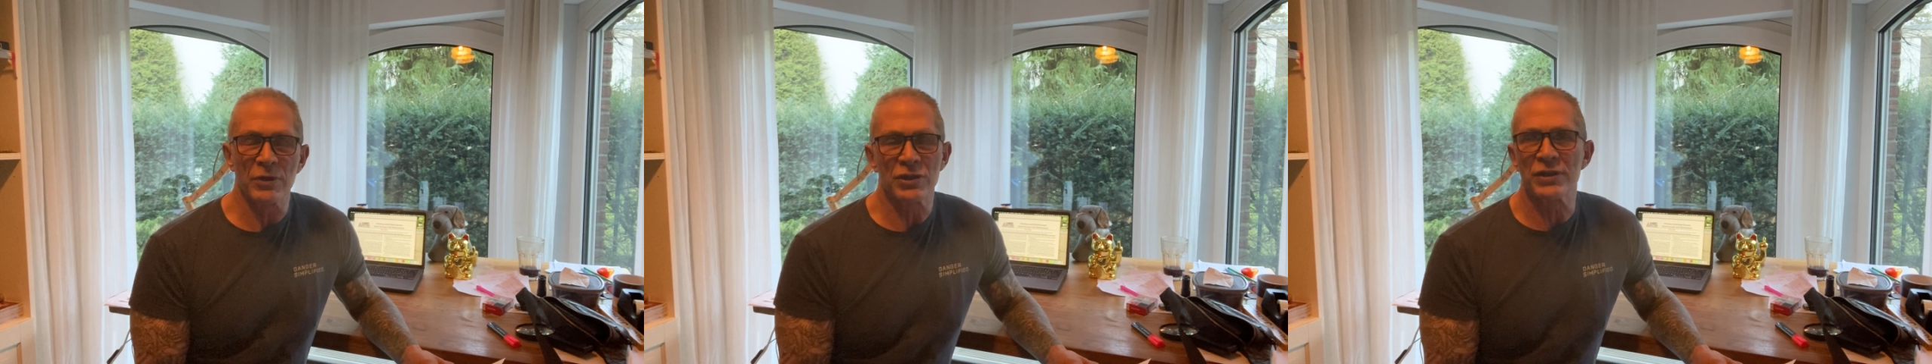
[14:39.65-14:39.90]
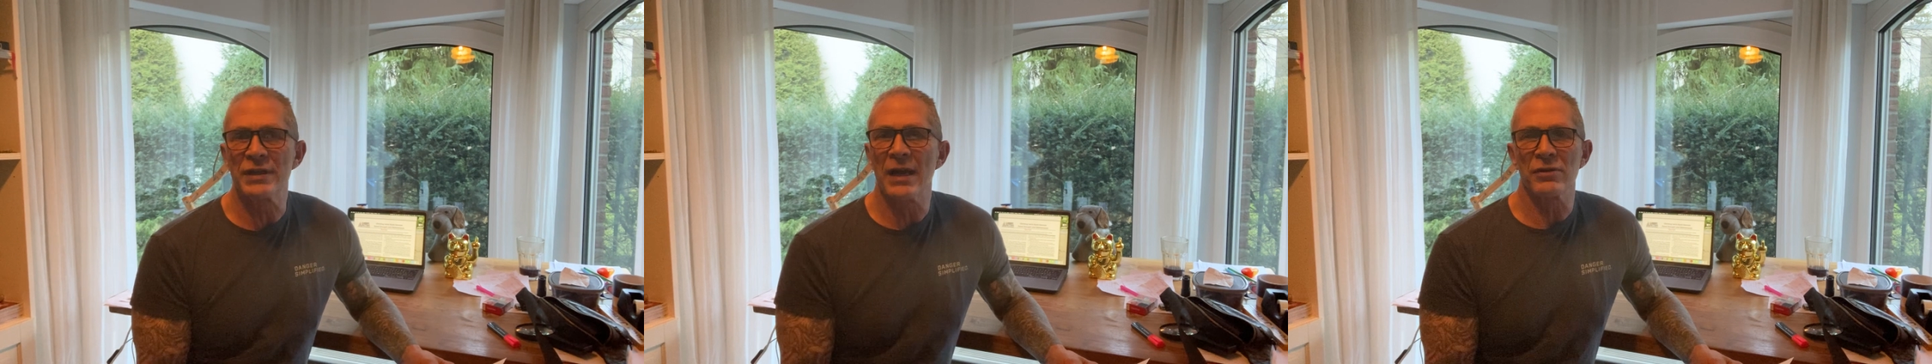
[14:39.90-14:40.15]
which
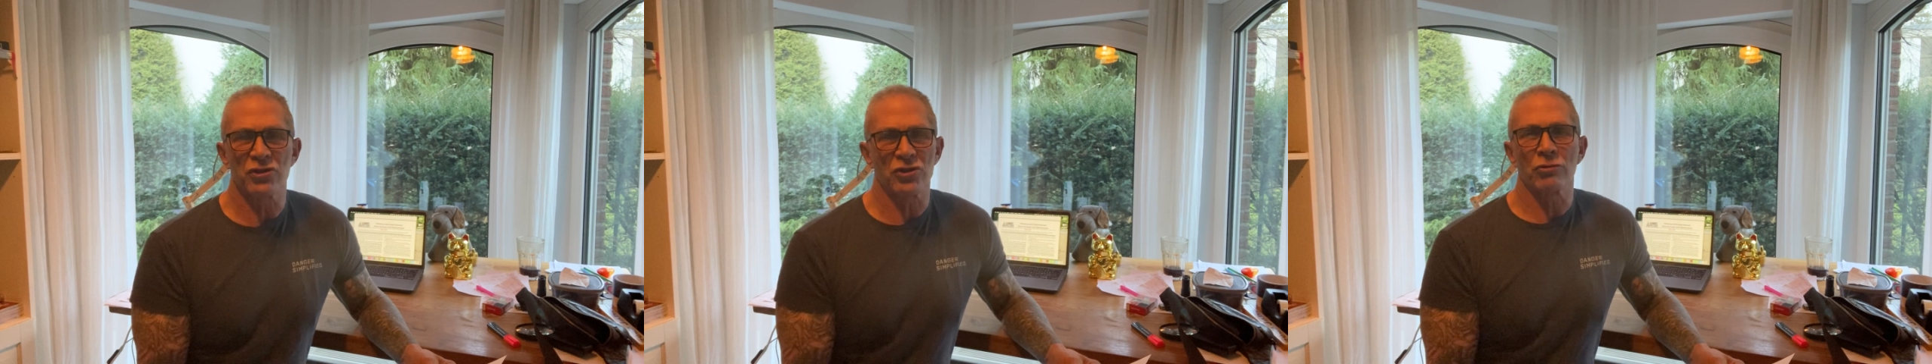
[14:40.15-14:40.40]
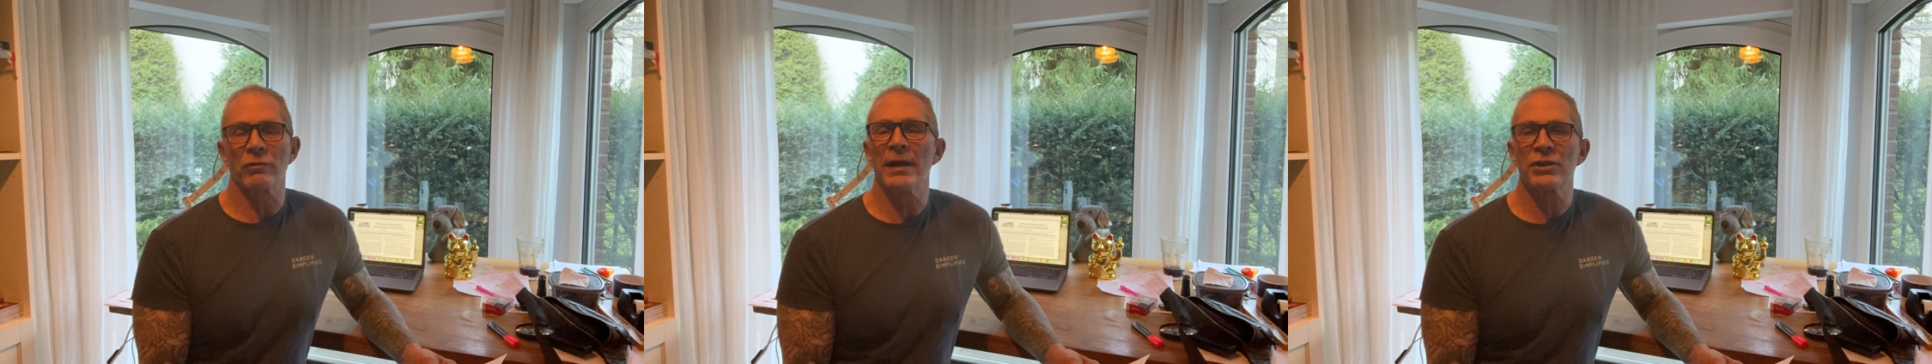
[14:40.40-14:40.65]
is now
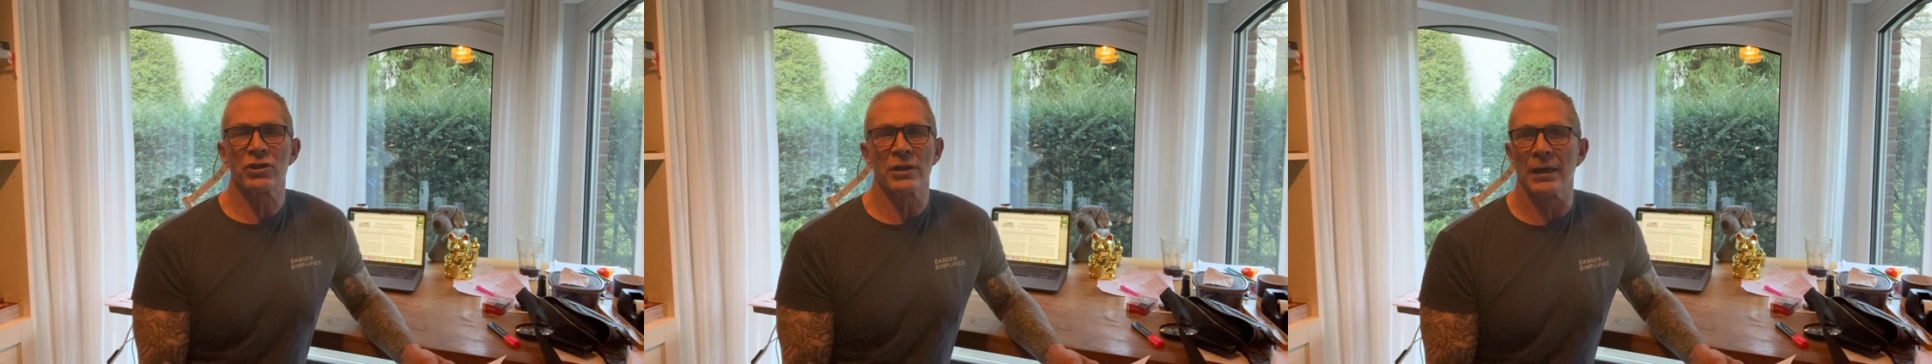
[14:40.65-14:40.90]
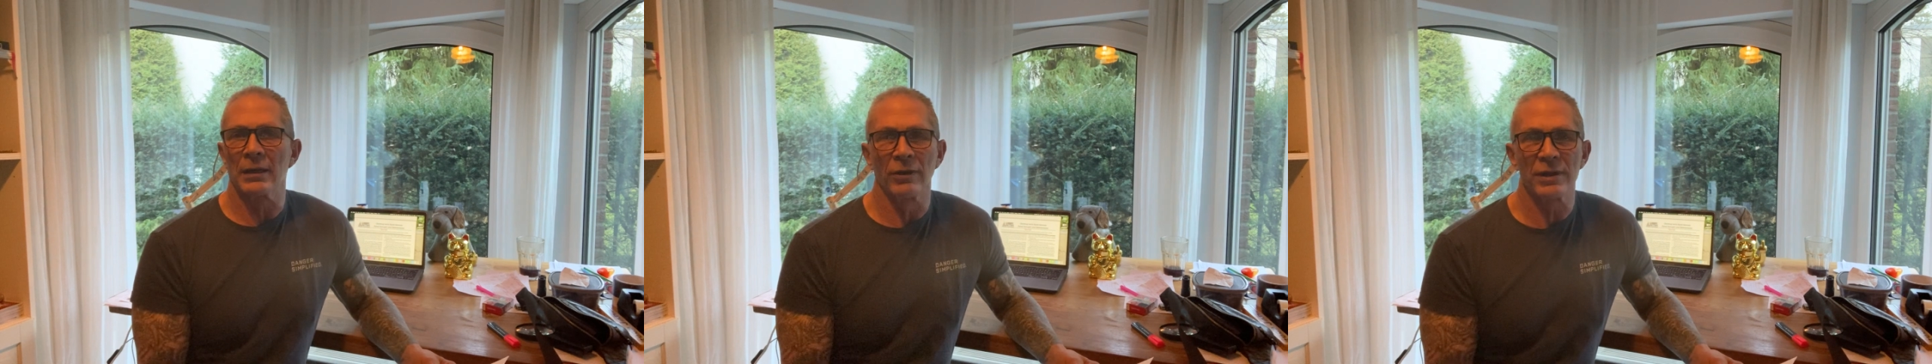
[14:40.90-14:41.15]
stretched
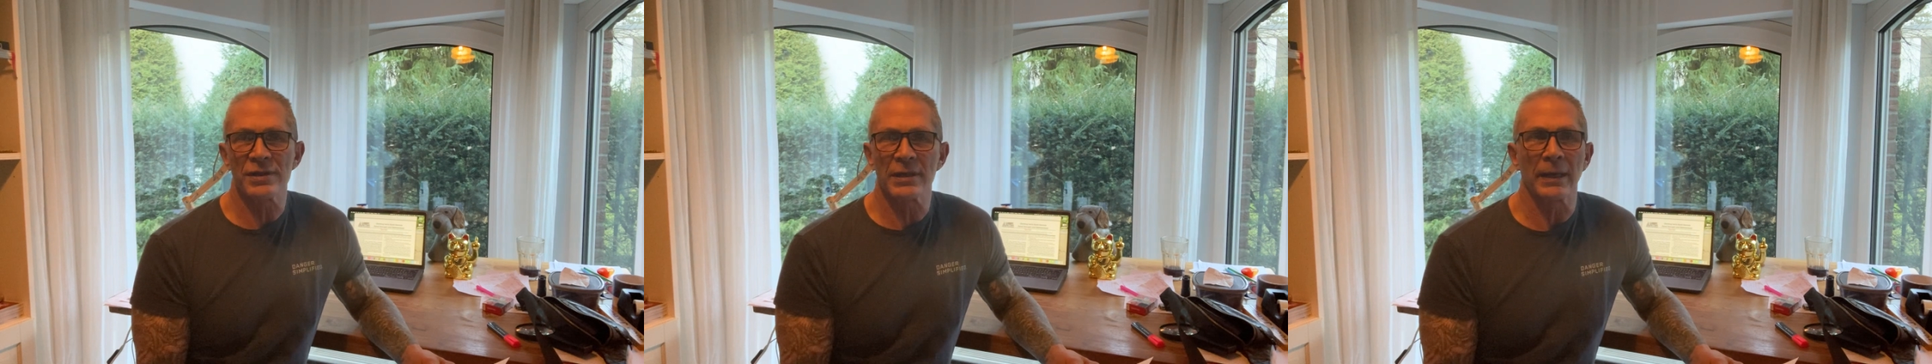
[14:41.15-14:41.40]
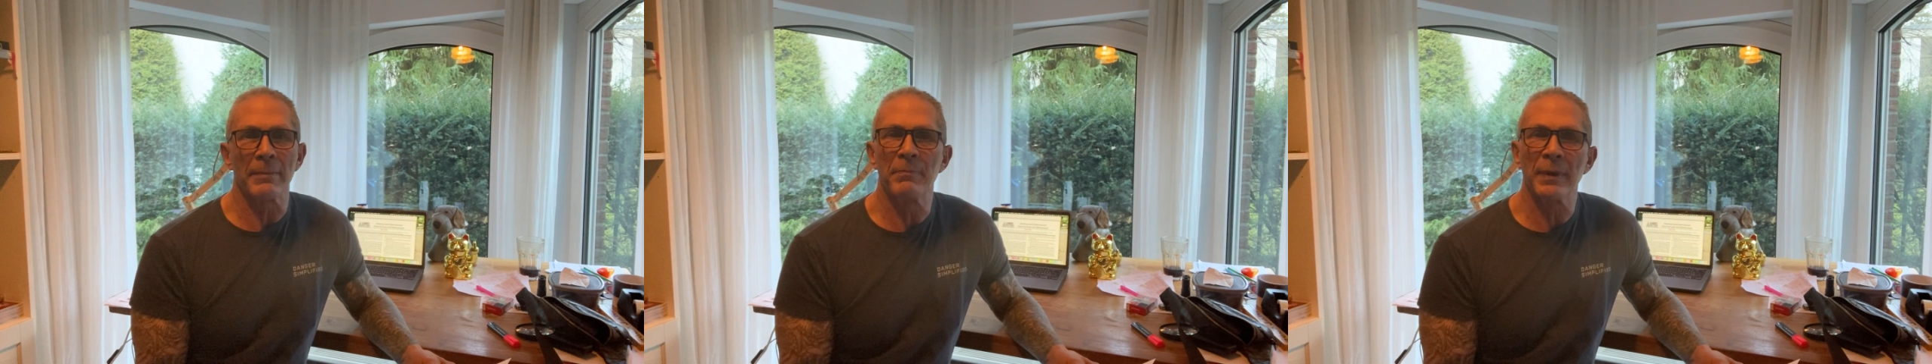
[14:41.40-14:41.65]
and it looks
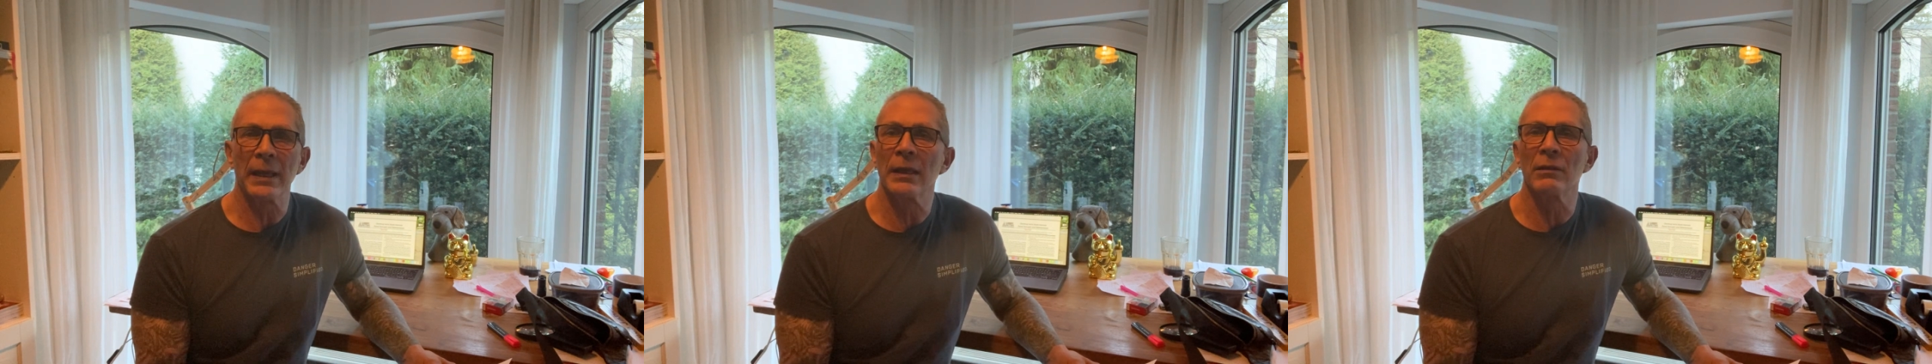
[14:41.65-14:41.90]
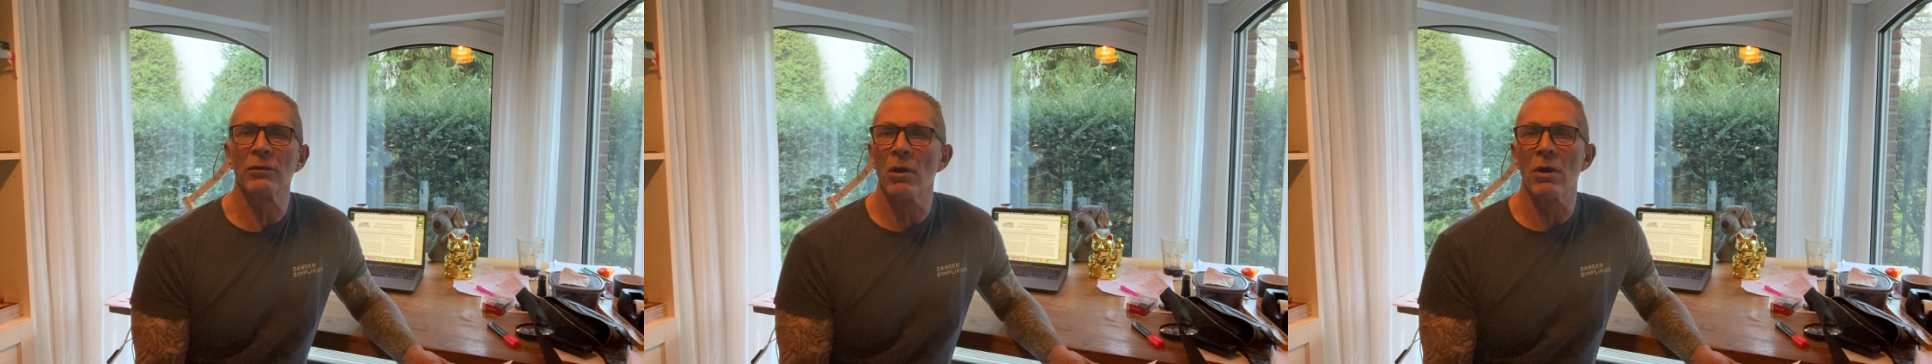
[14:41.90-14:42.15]
like a
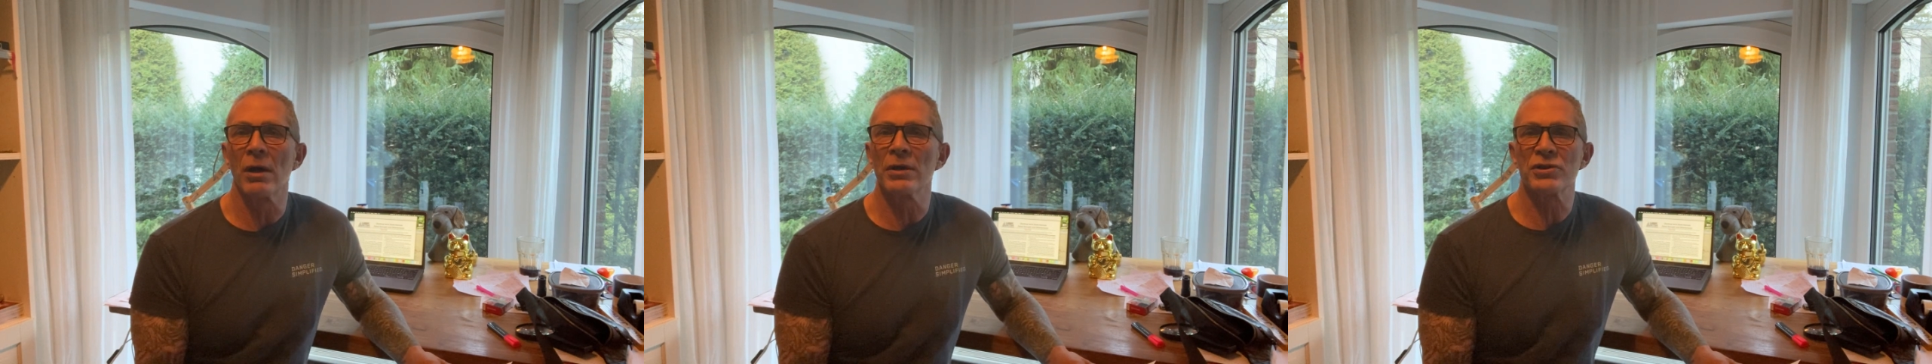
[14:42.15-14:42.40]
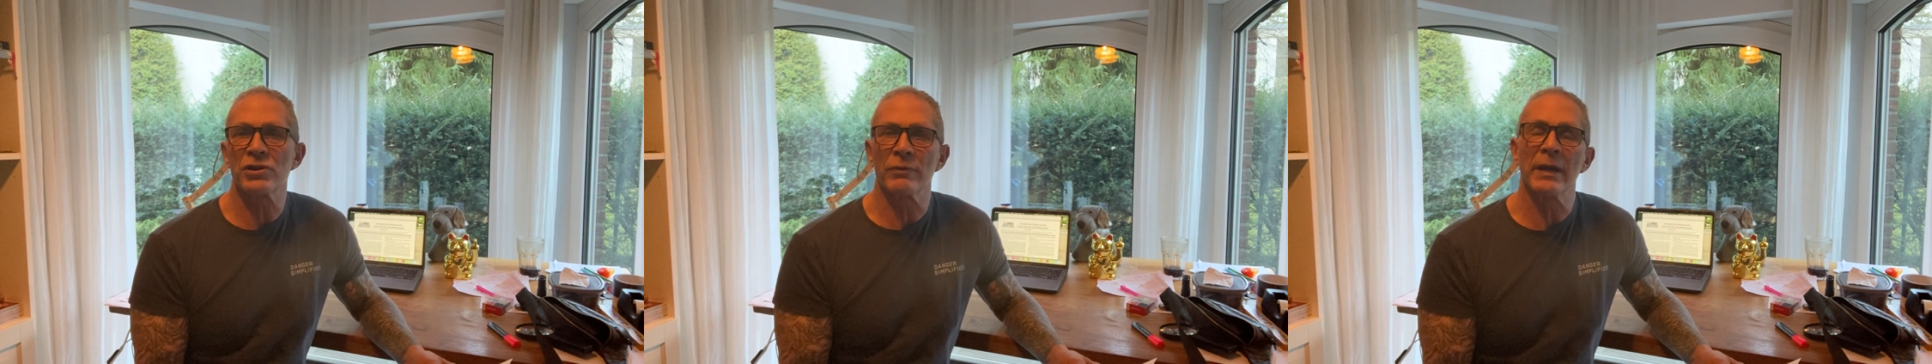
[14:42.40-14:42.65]
big,
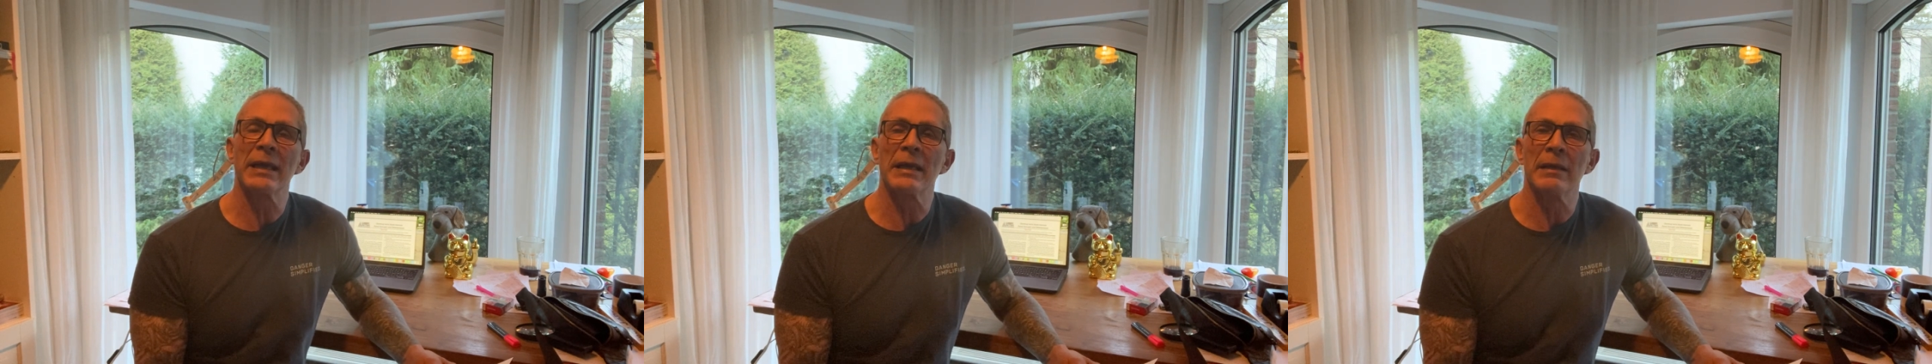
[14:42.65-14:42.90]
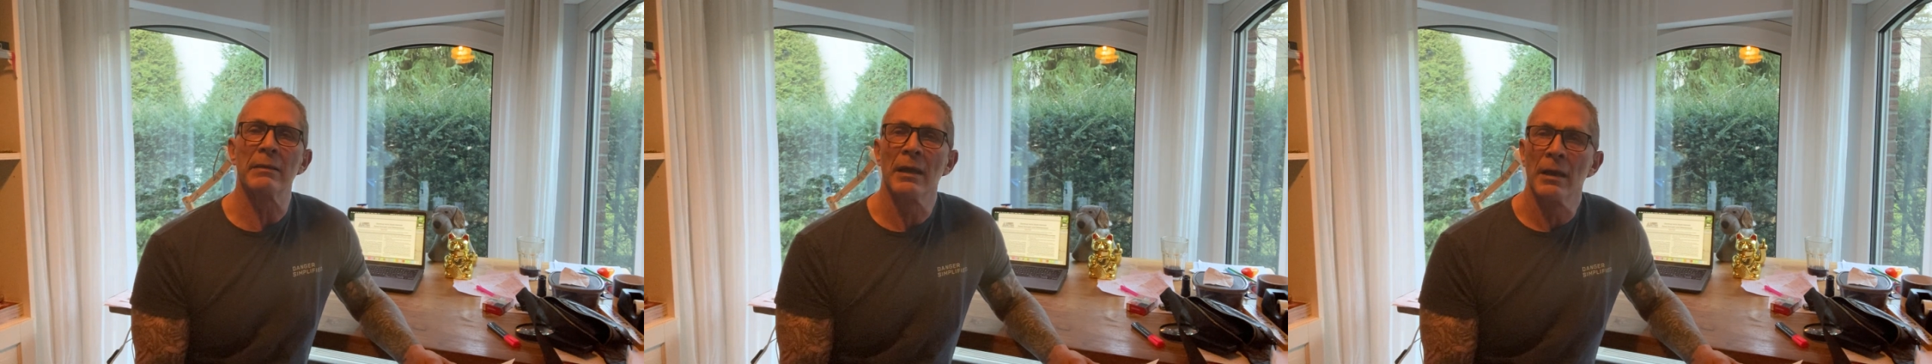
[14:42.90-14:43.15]
long,
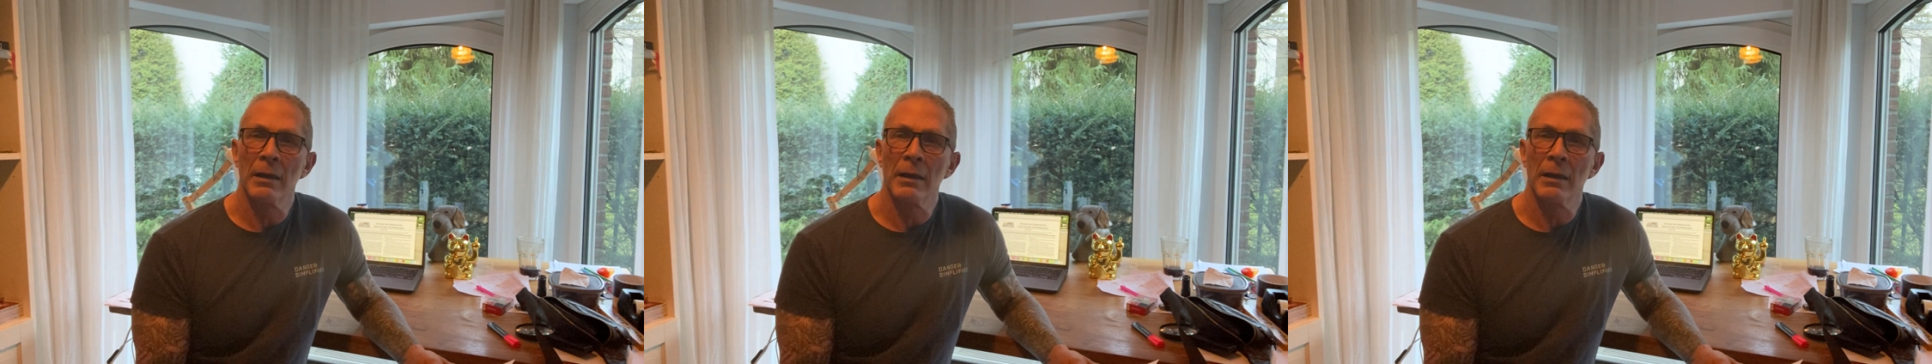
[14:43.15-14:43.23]
stringy,